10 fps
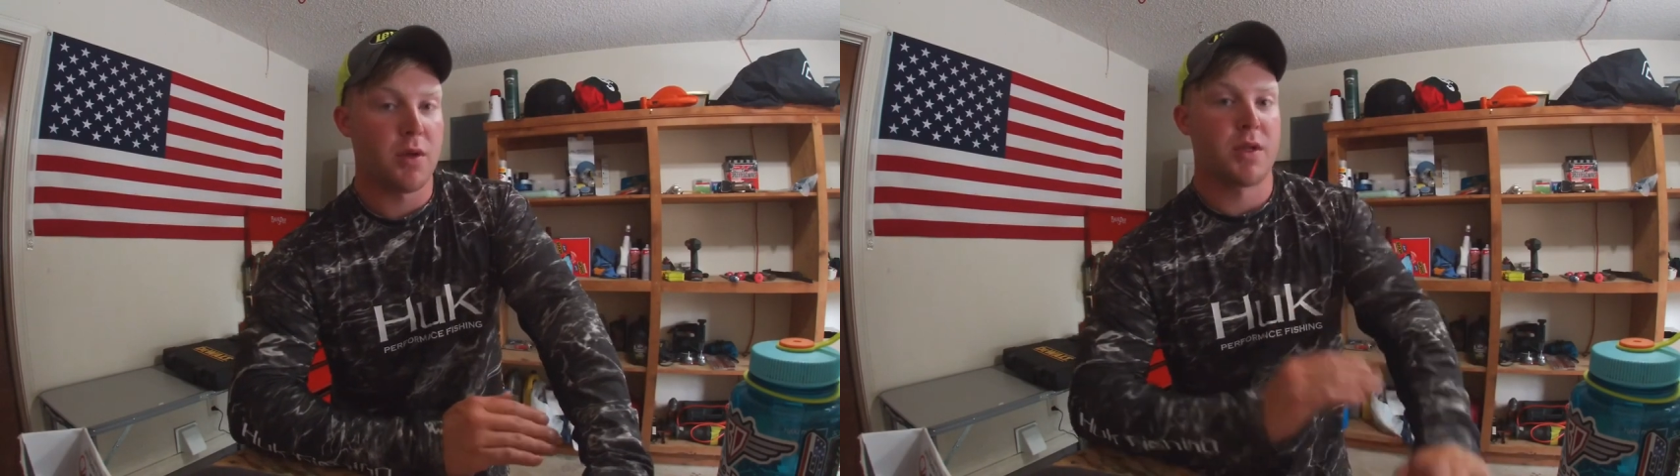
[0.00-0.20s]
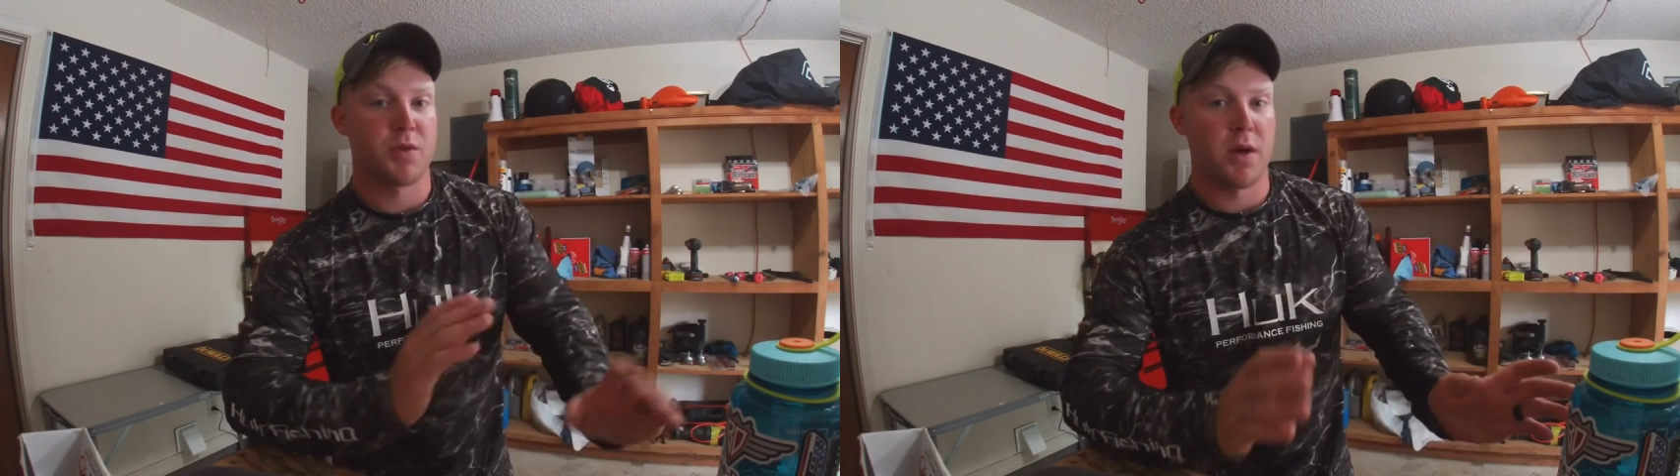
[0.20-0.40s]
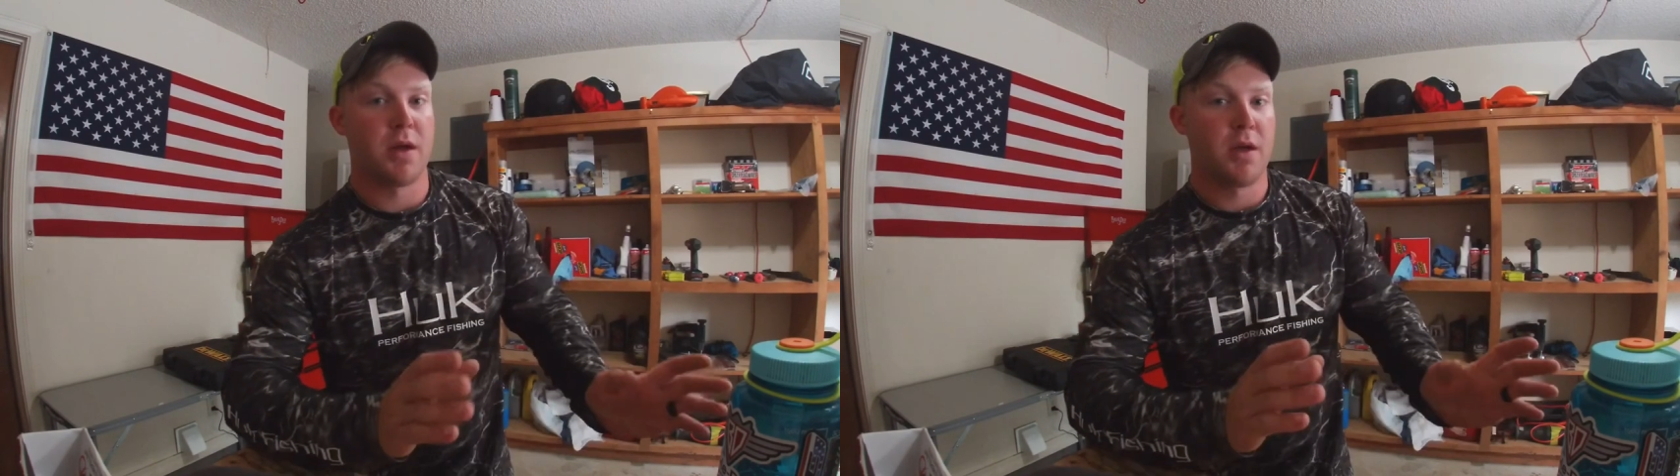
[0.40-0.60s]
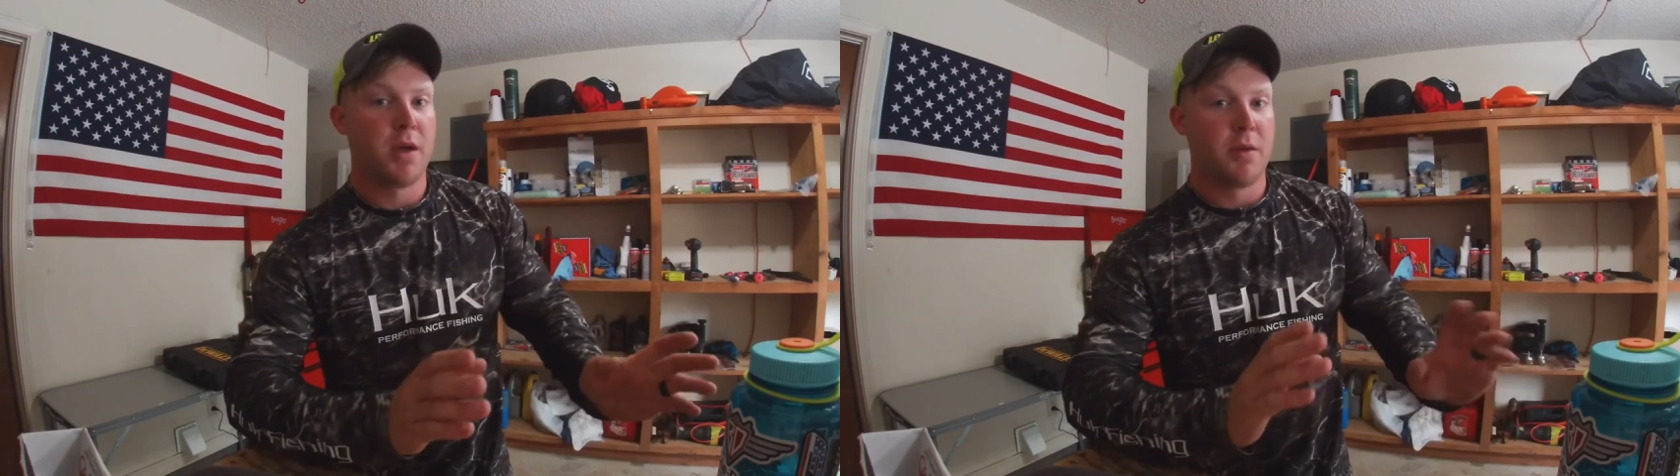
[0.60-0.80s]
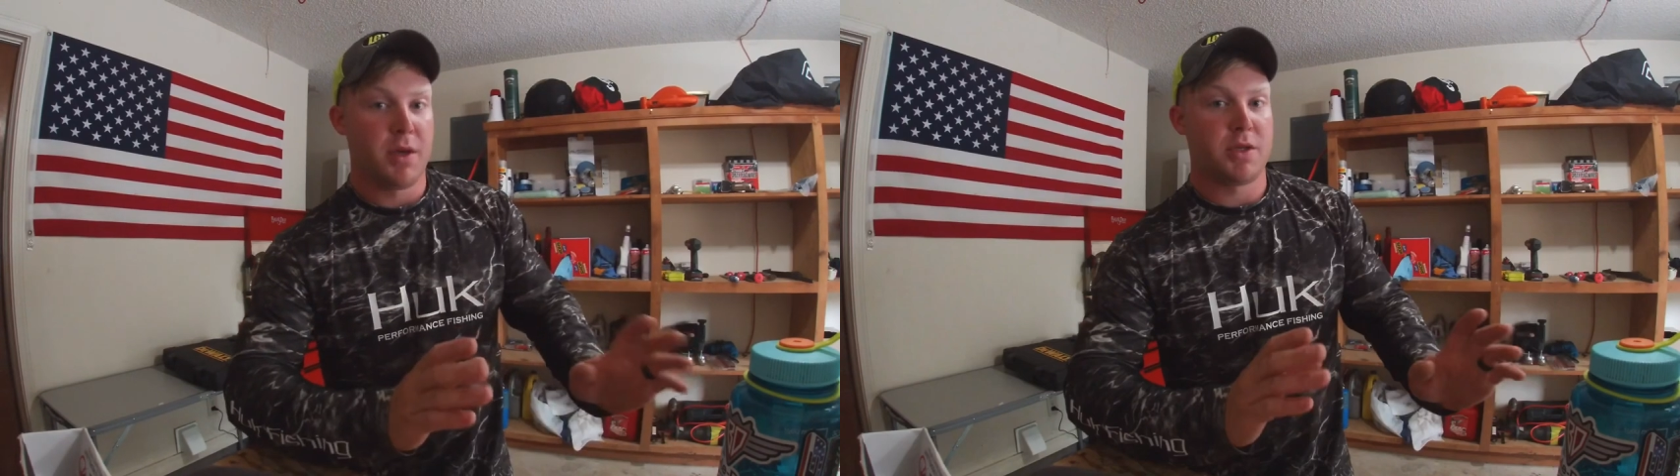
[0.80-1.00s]
That's why it
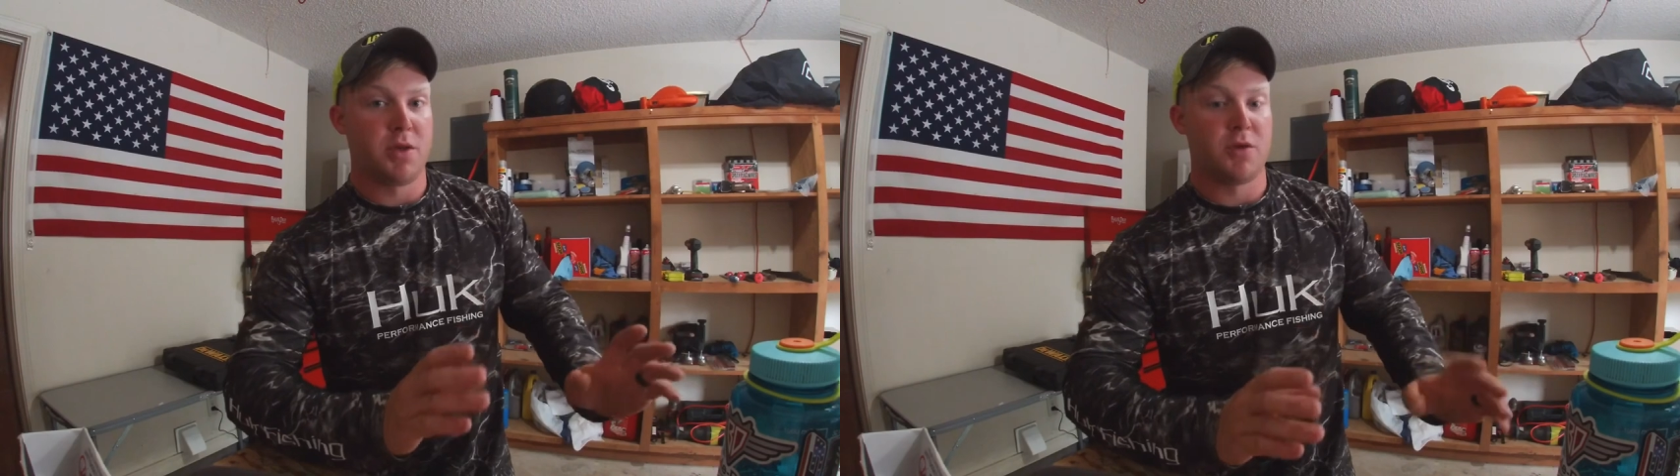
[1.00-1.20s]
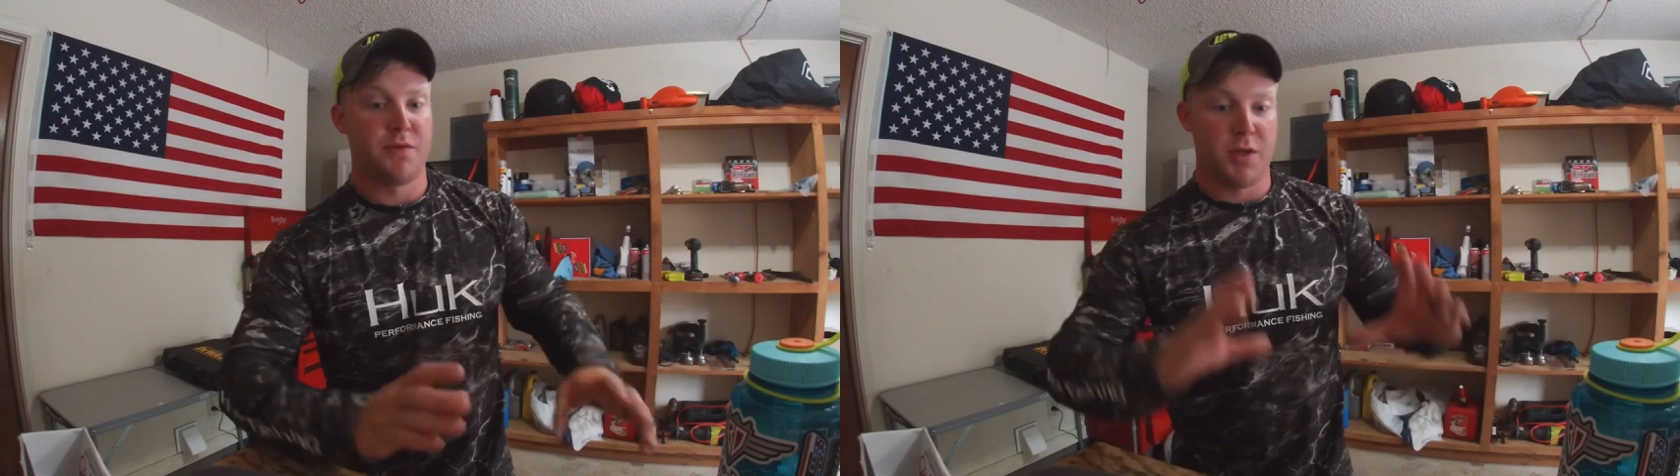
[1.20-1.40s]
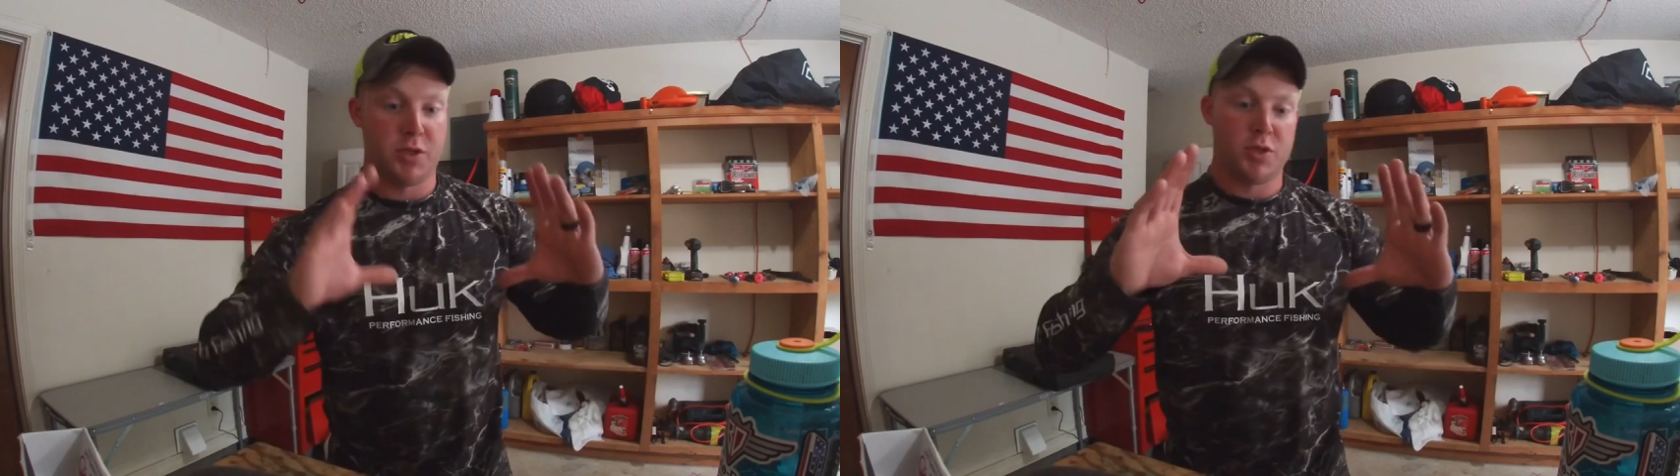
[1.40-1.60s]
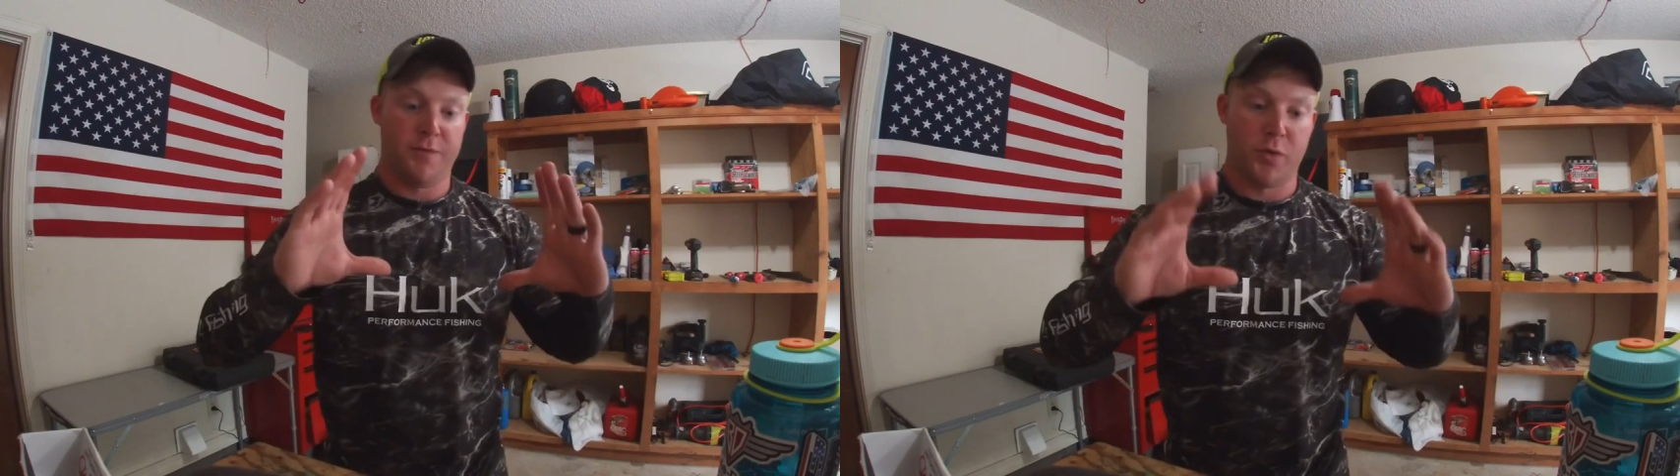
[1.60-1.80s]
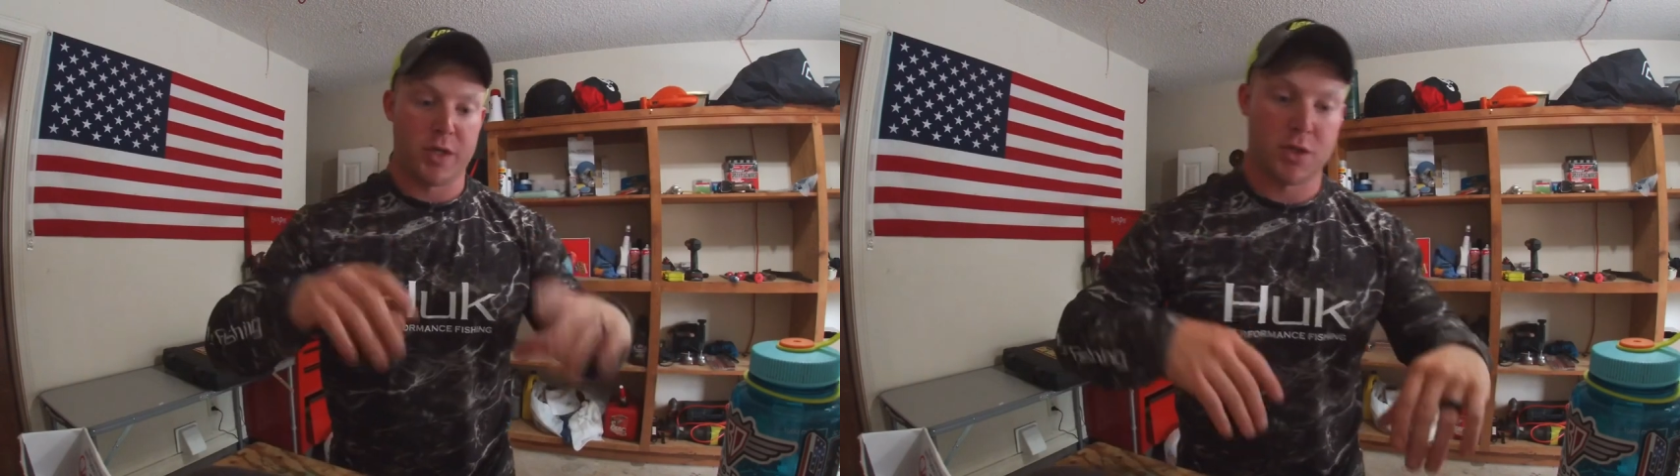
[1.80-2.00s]
makes those fish so
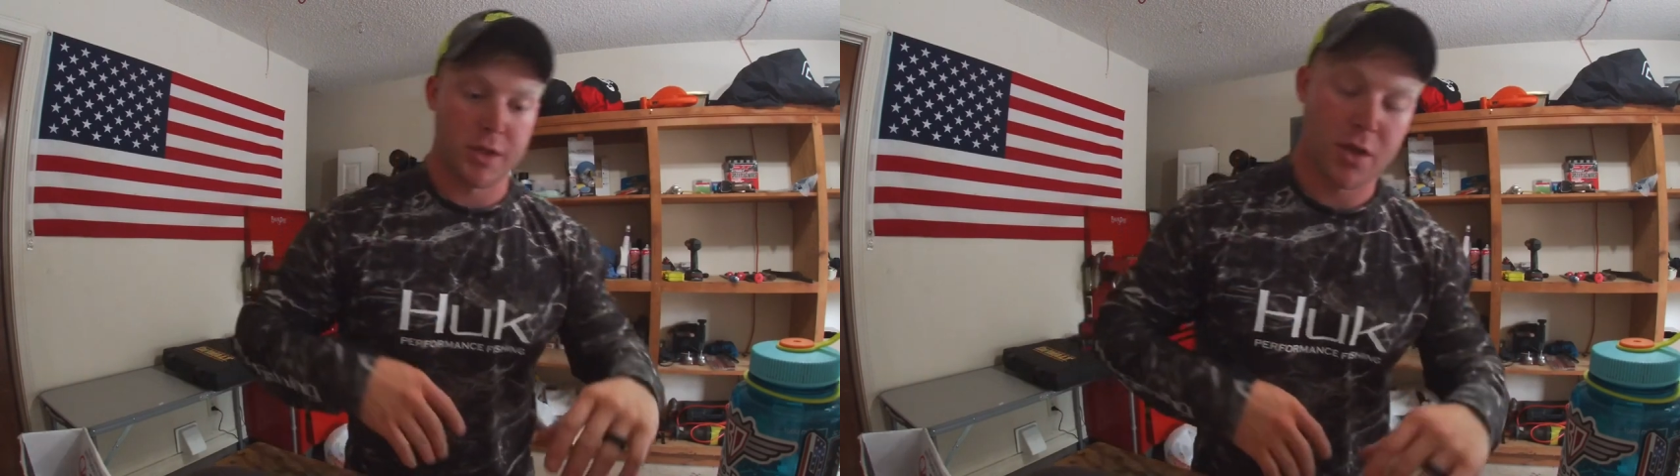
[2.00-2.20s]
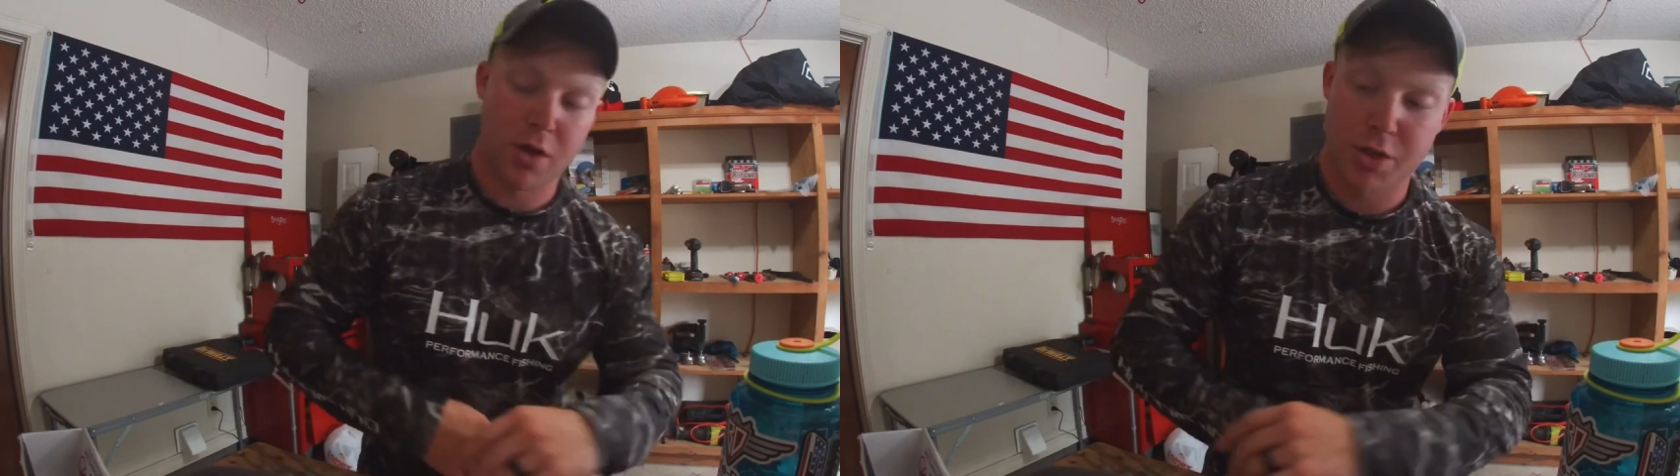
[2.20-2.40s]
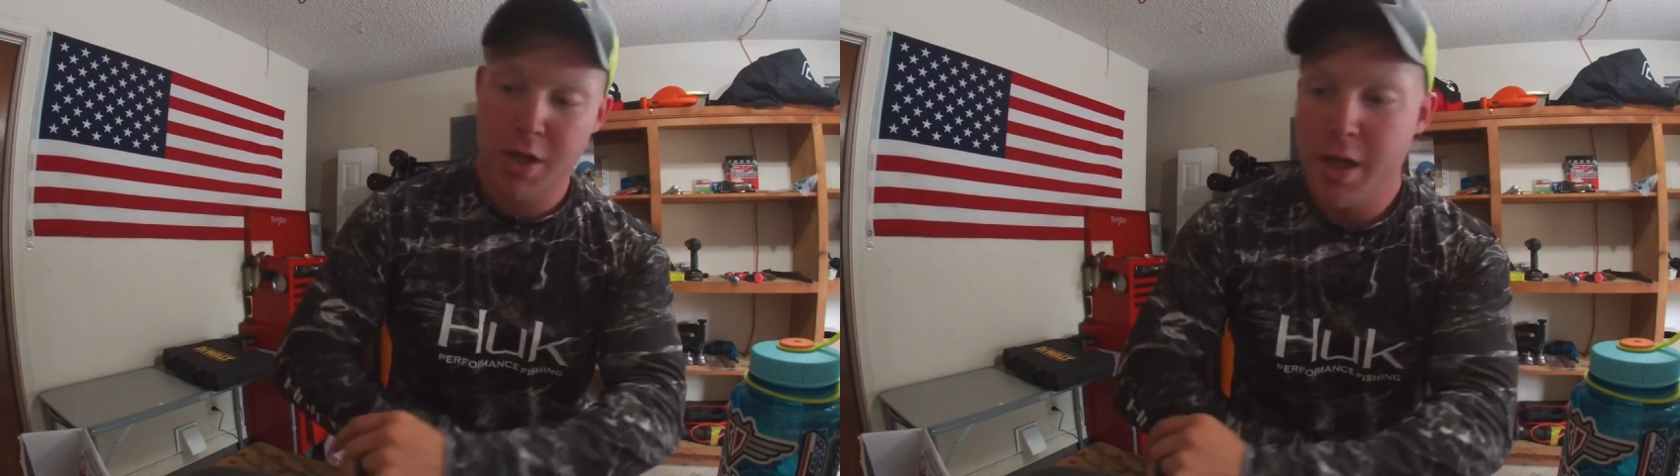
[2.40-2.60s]
freakishly large.